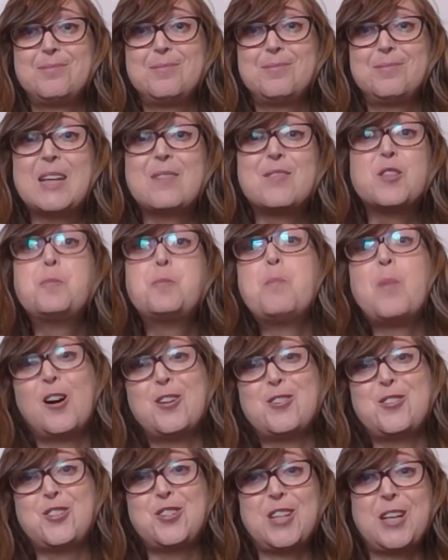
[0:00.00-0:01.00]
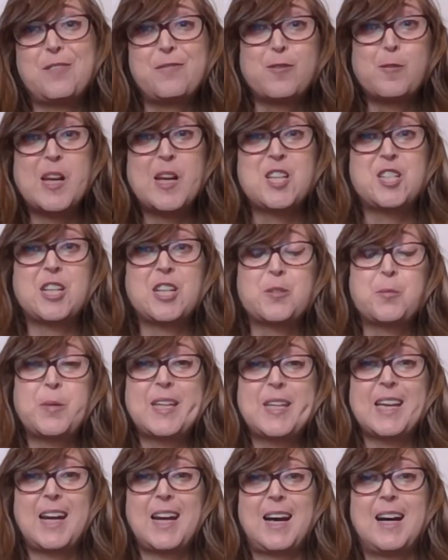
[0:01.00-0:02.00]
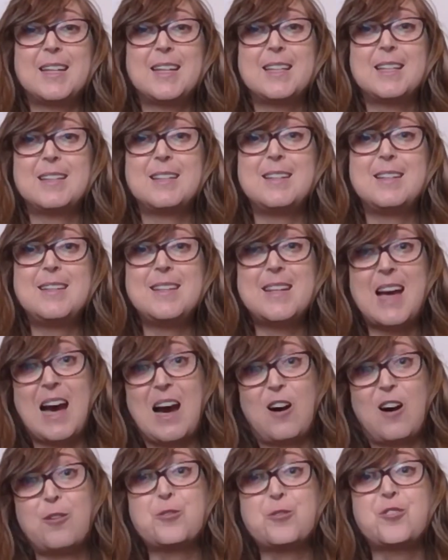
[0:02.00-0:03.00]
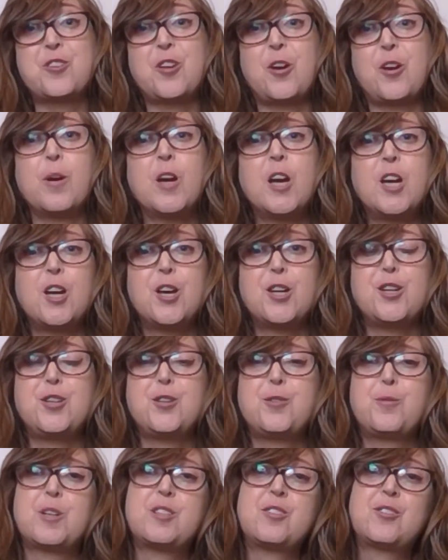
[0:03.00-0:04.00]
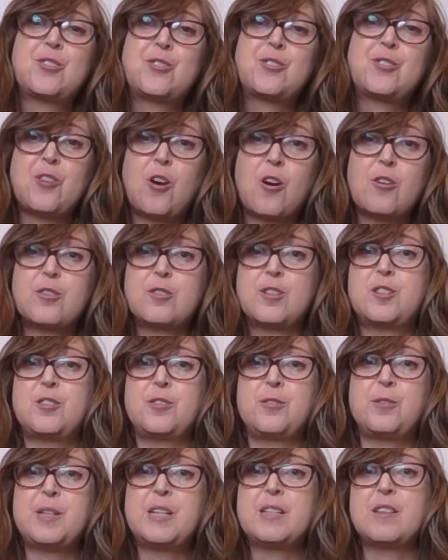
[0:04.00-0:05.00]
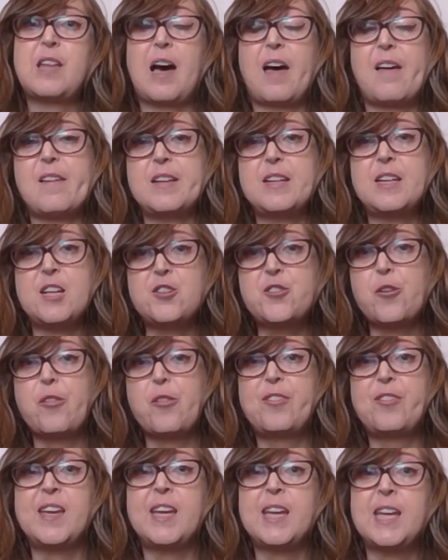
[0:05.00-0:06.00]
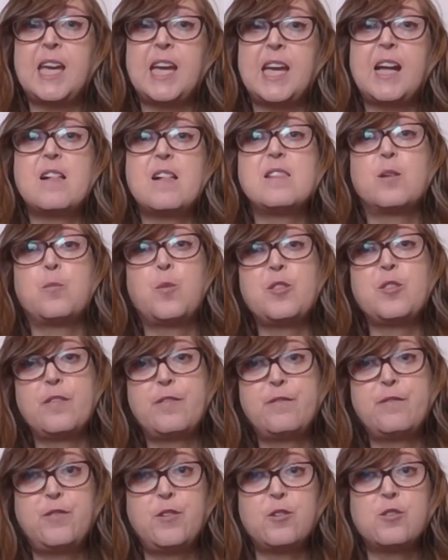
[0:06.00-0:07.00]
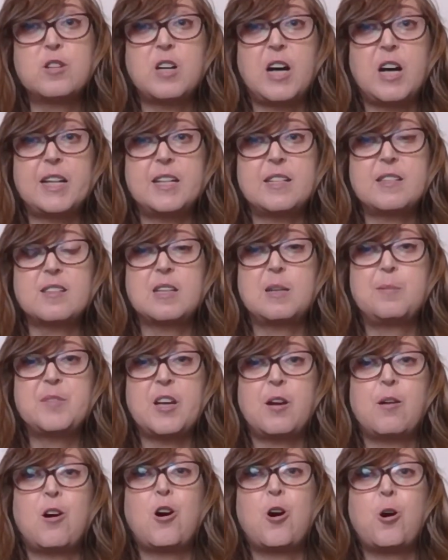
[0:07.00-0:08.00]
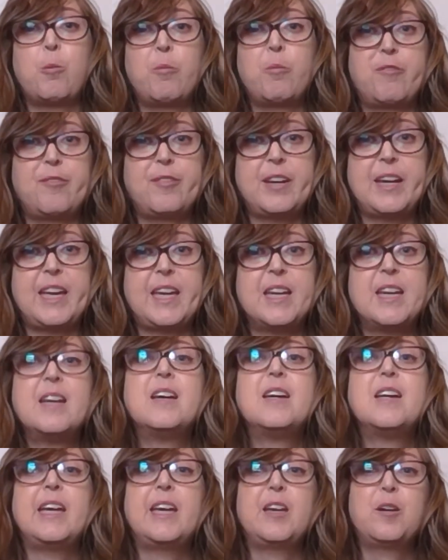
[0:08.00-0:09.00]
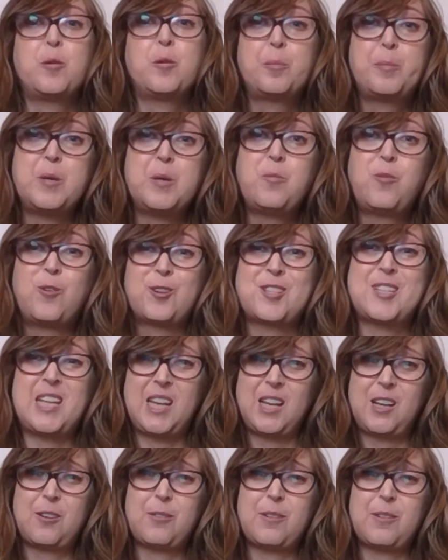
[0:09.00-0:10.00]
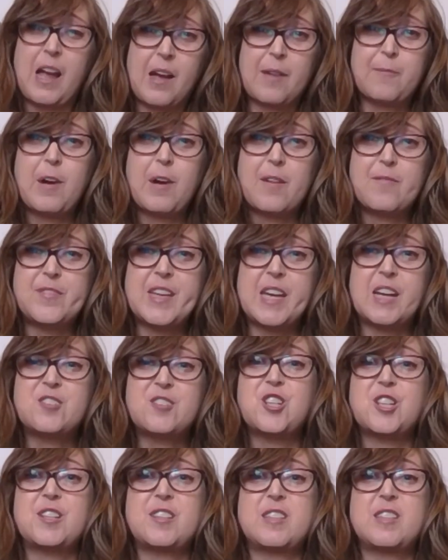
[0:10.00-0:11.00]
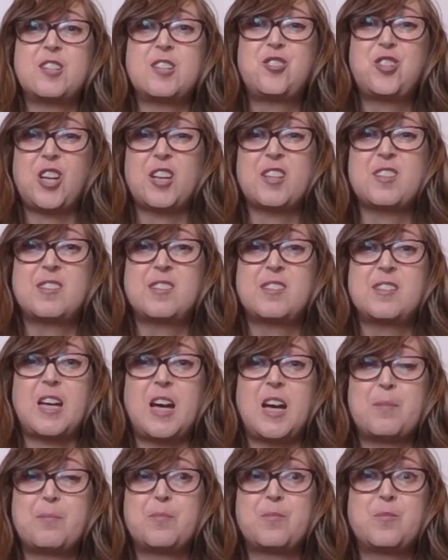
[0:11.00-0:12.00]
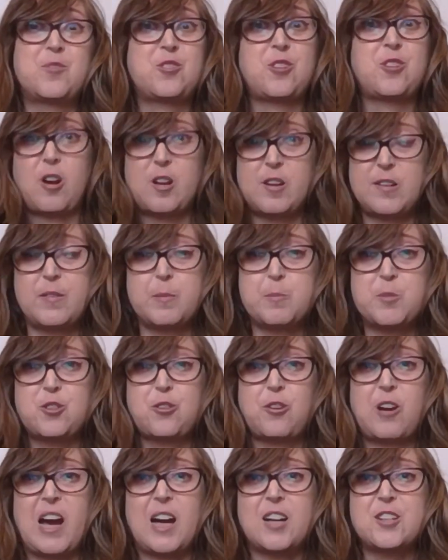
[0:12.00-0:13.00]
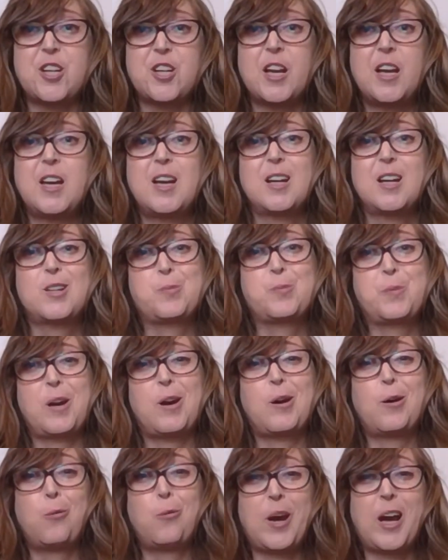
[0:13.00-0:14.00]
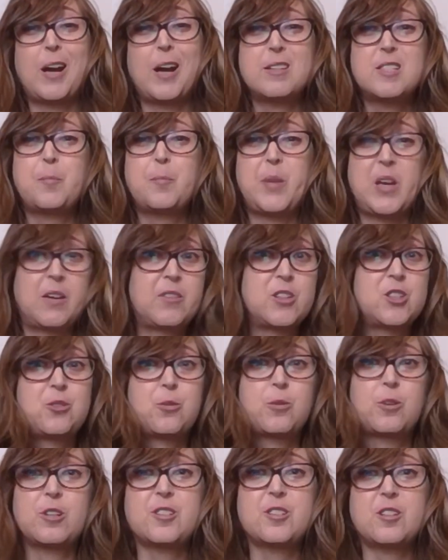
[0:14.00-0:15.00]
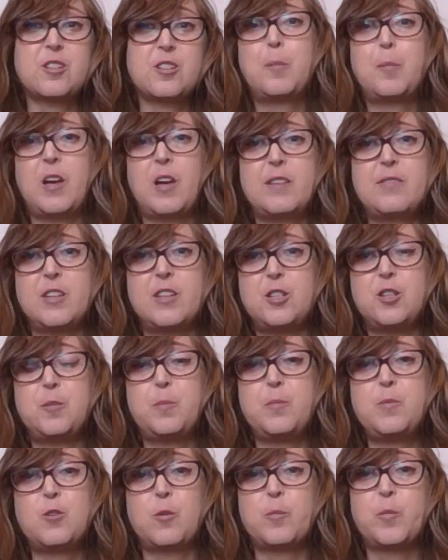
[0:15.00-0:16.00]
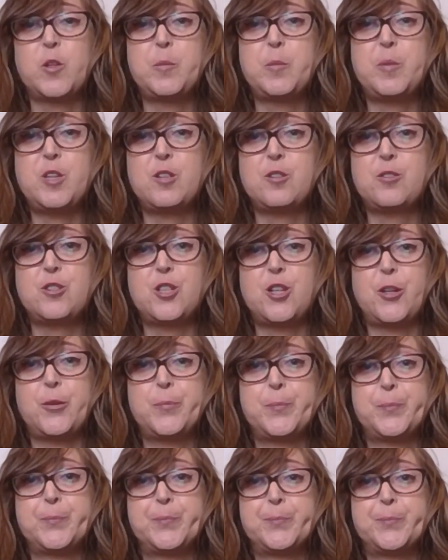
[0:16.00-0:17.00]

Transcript: give as much information as we can now, so you can start doing that initial thinking, and then when the full guidance comes out, hopefully it will be more tinkering around the edges than just starting from scratch, because we are aware it's a bit of a shorter timeline than you'd normally be used to.